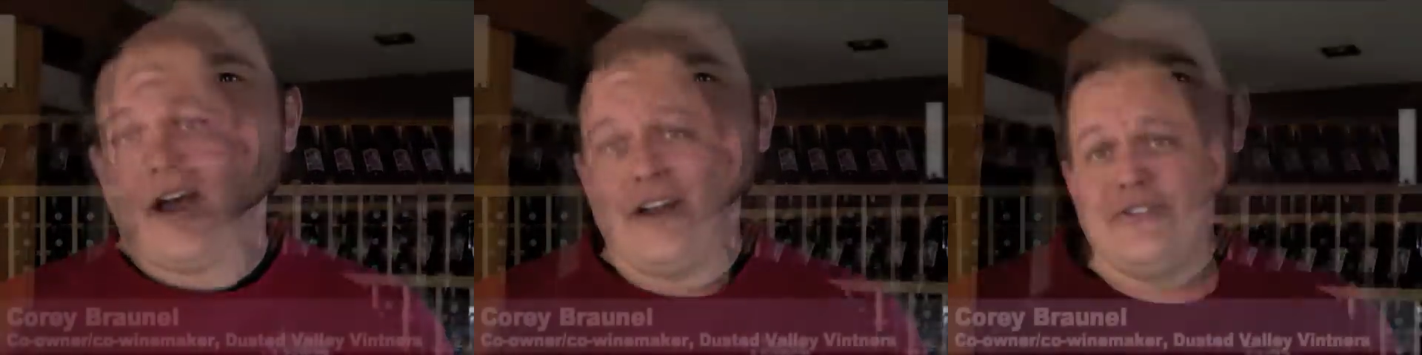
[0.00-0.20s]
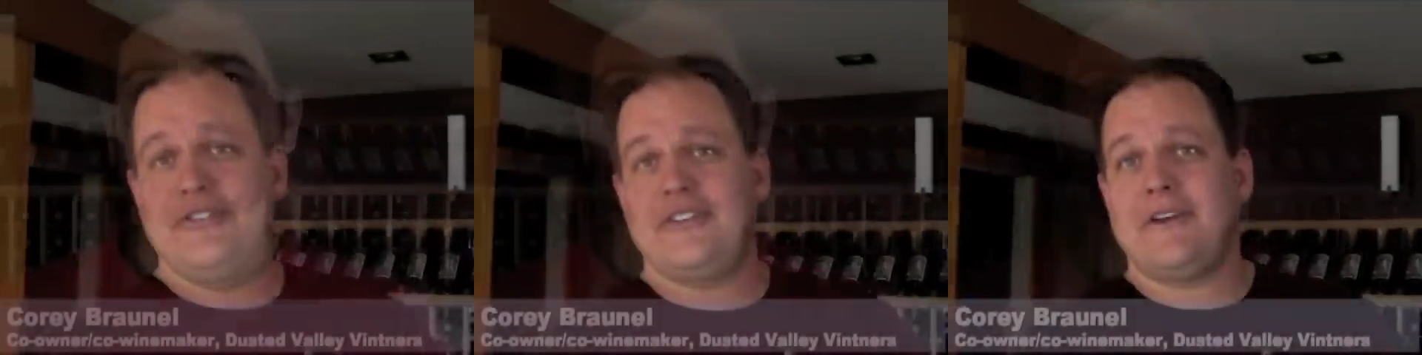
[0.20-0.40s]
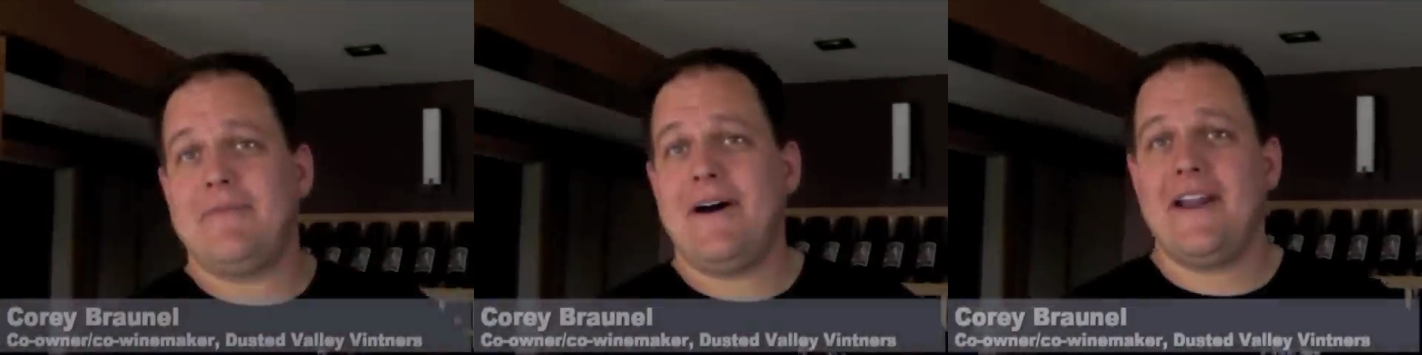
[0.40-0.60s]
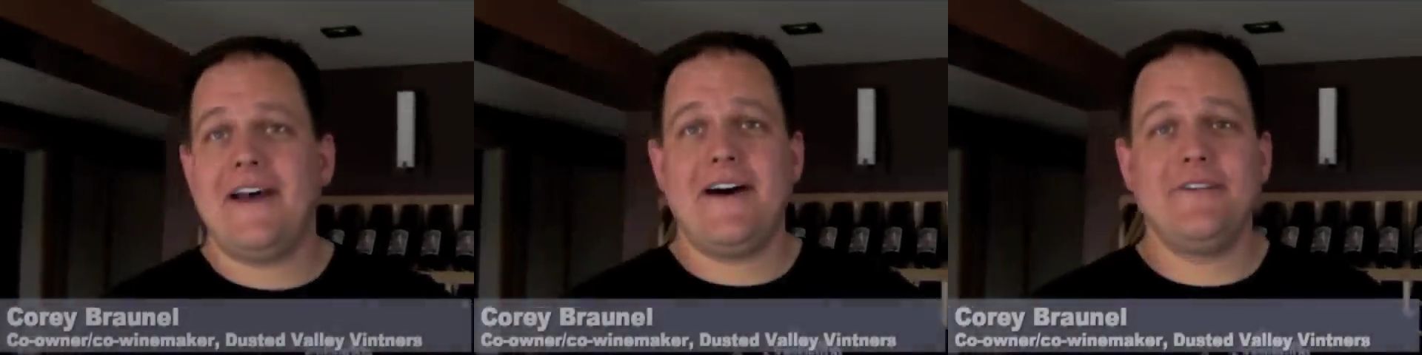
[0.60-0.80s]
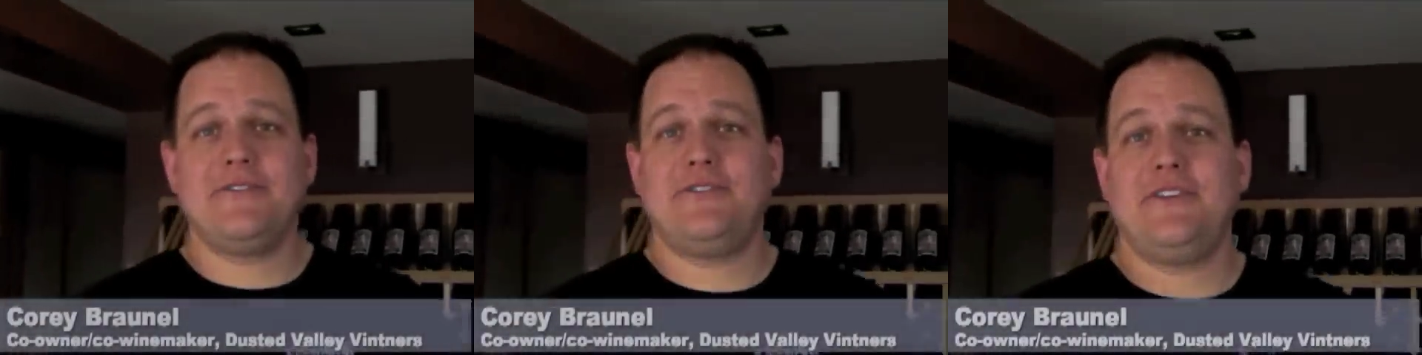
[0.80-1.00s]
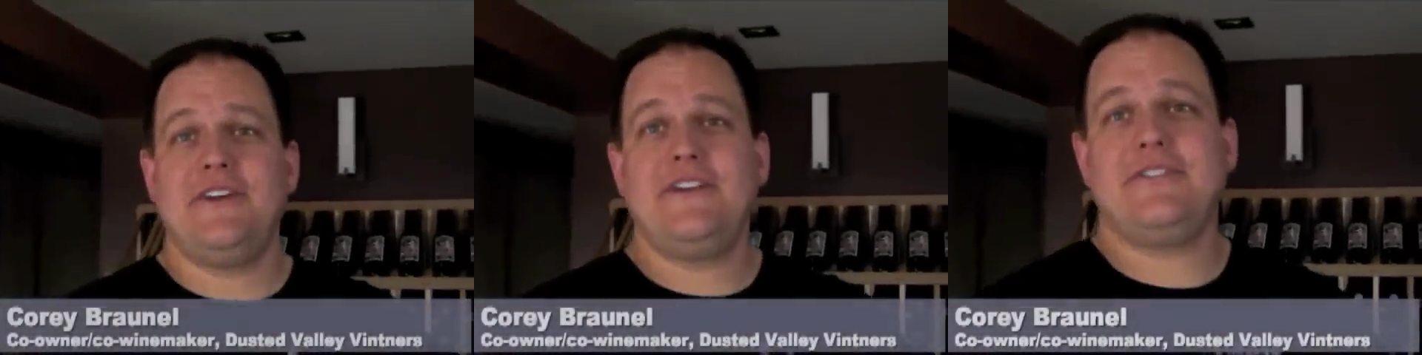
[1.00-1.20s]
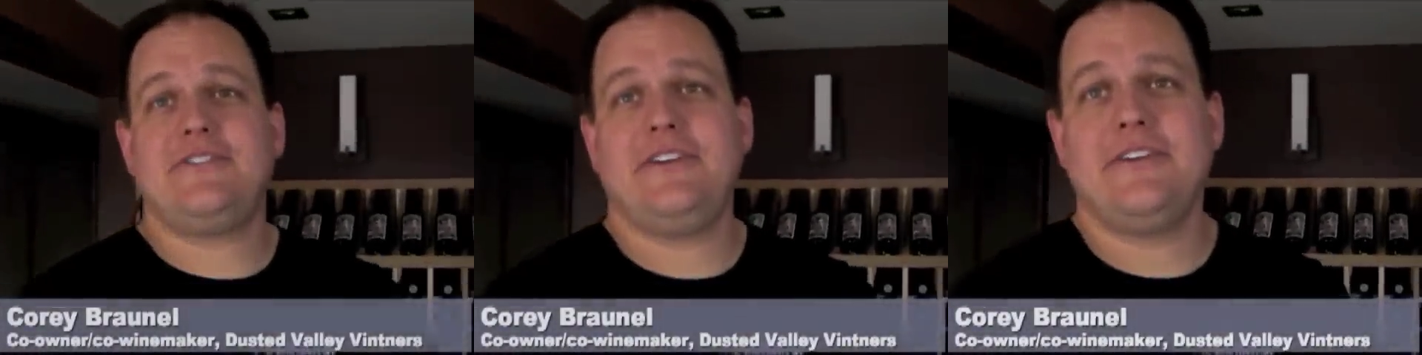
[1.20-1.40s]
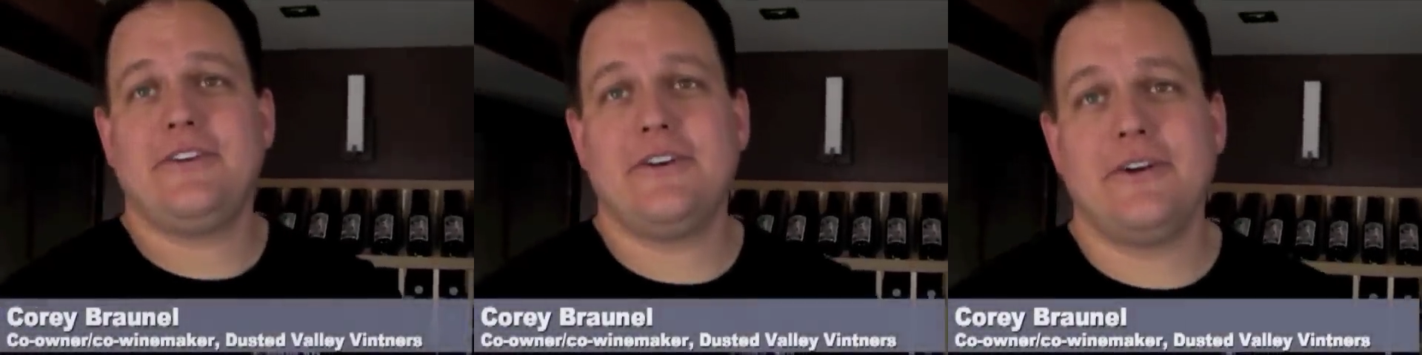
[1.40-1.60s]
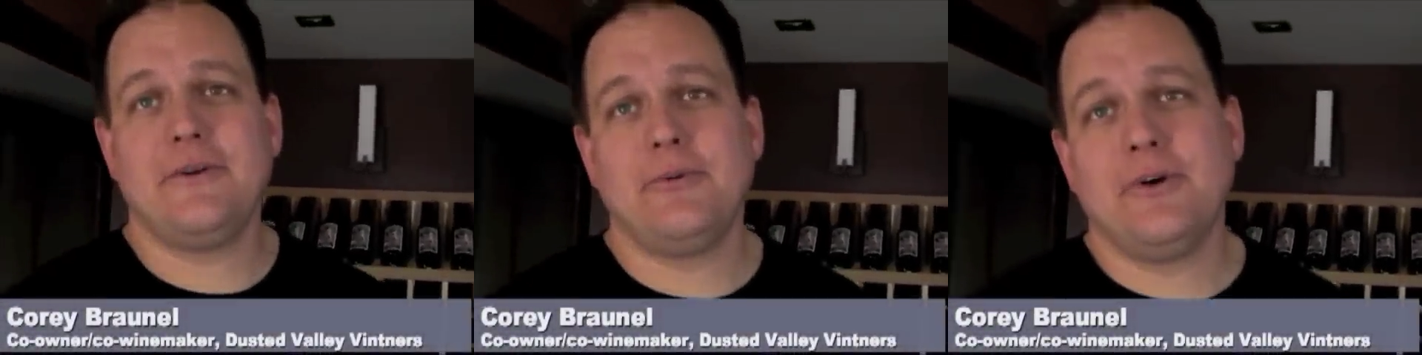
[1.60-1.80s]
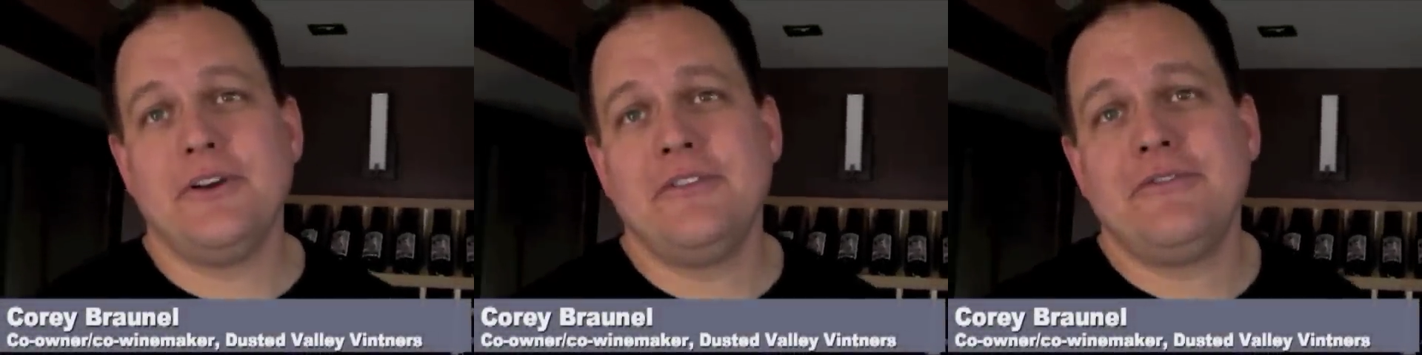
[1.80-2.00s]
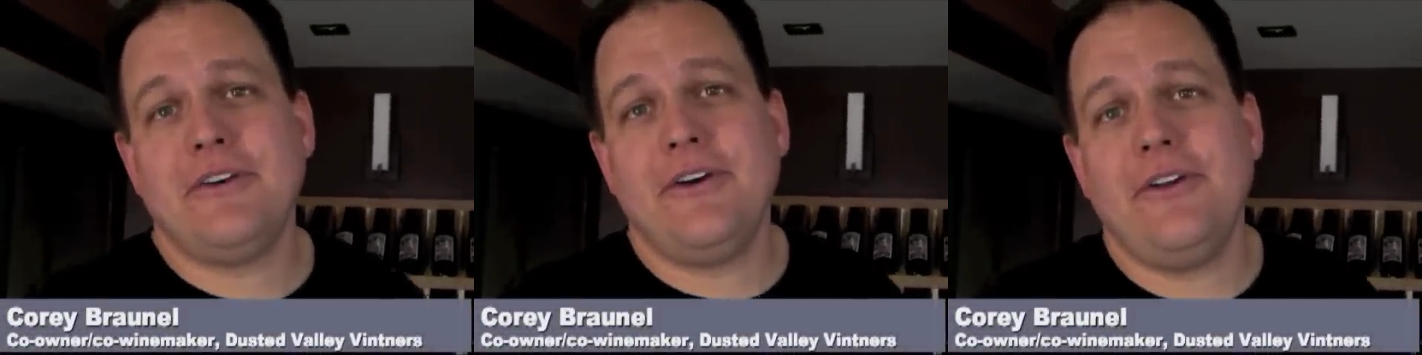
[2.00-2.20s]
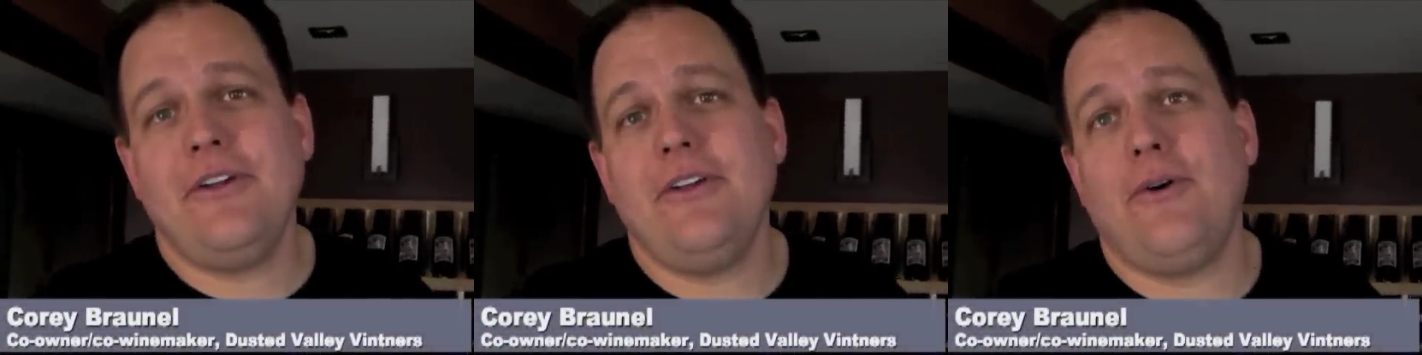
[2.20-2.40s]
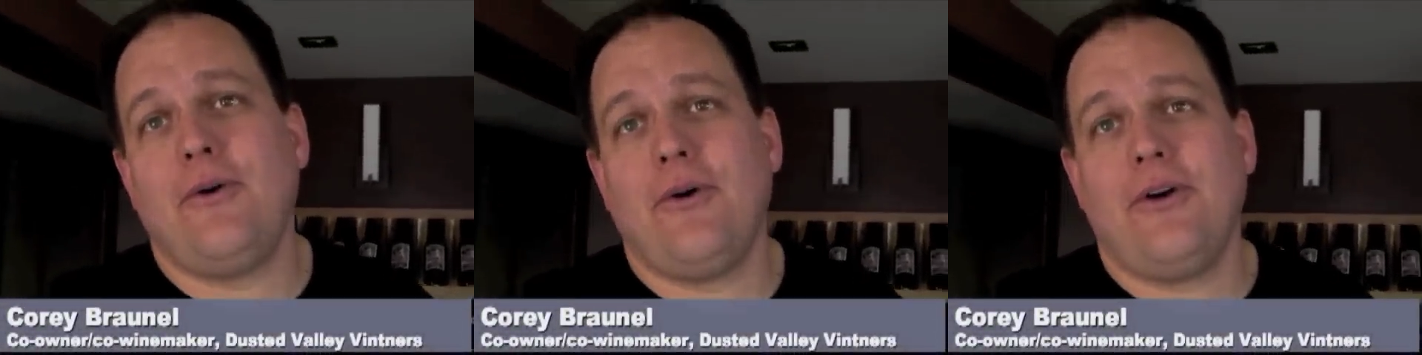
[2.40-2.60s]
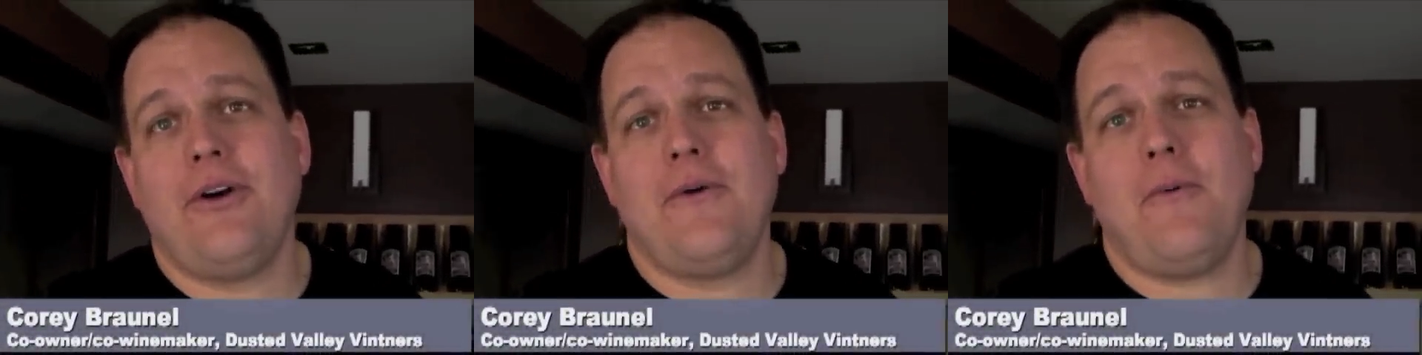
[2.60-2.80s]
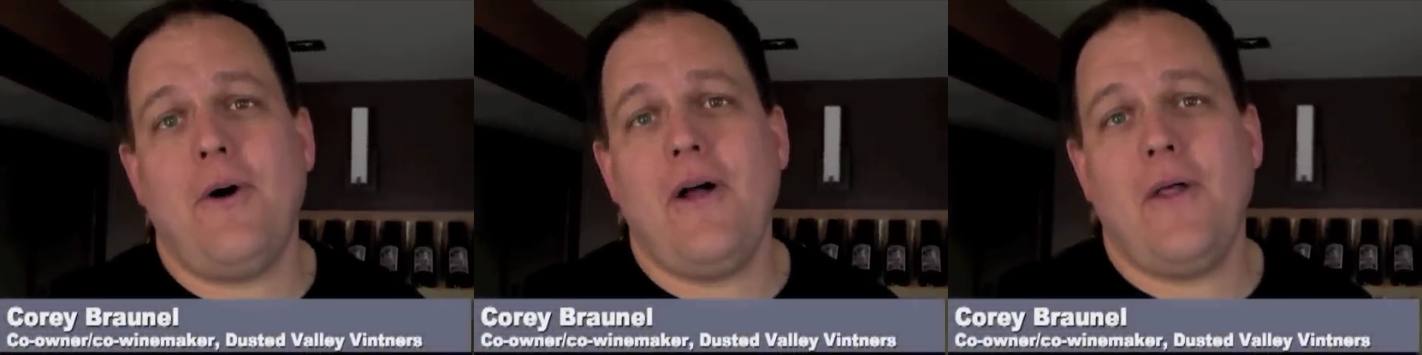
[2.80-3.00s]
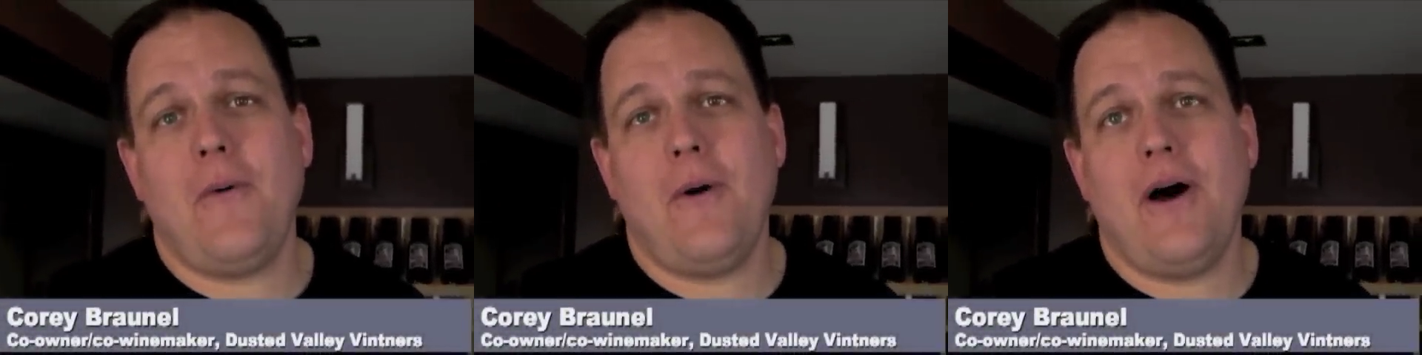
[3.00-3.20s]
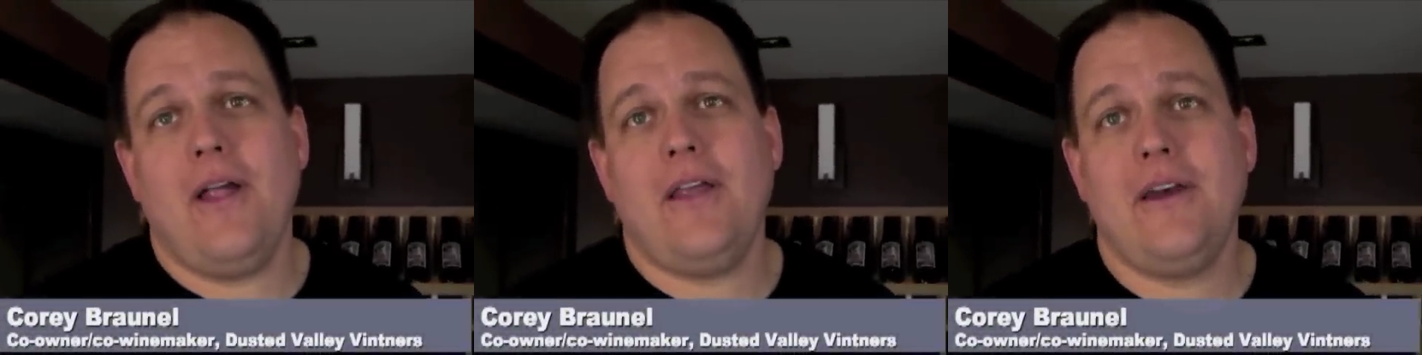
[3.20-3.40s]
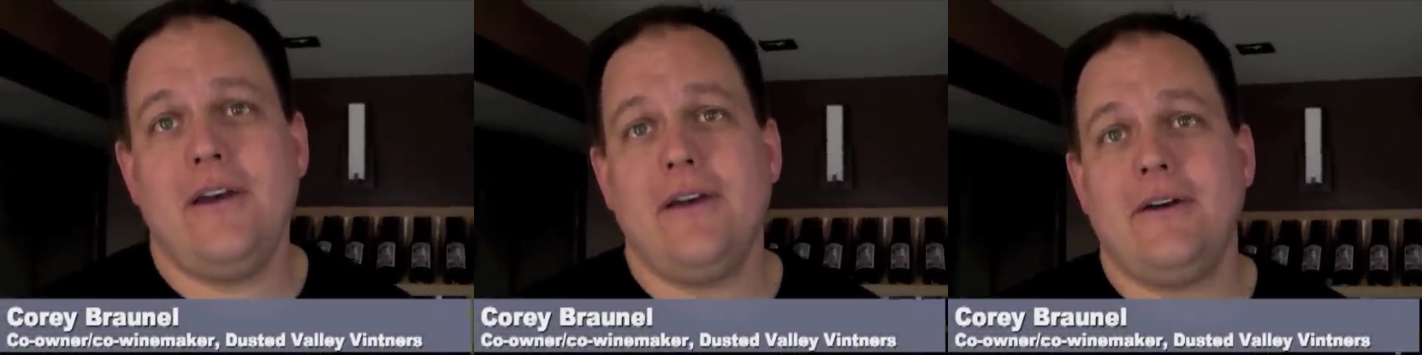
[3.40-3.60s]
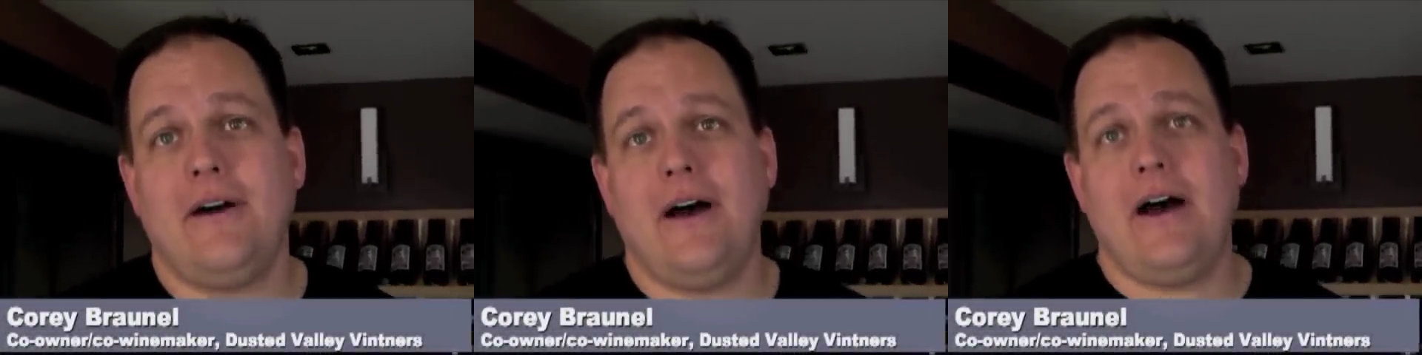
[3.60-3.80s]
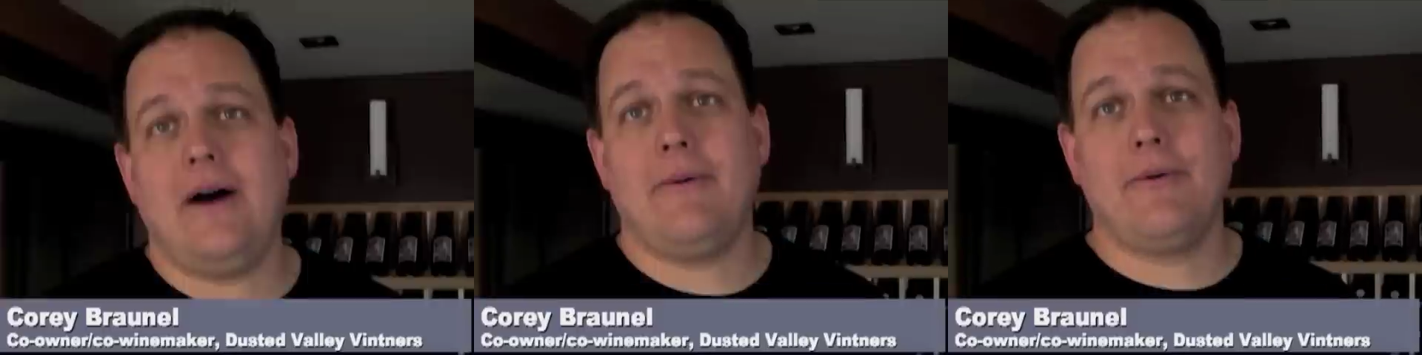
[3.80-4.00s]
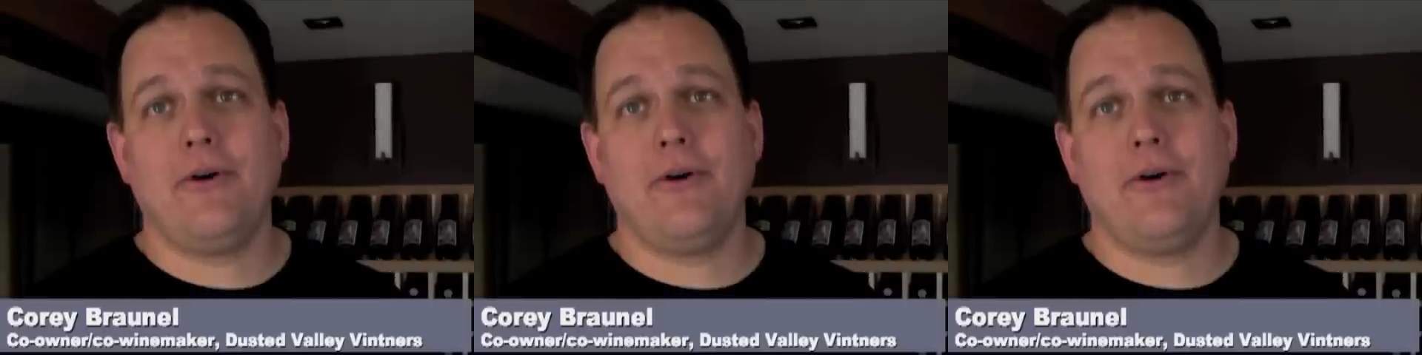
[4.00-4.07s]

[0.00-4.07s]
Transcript: Just come on out and see us either in Woodinville or in Walla Walla.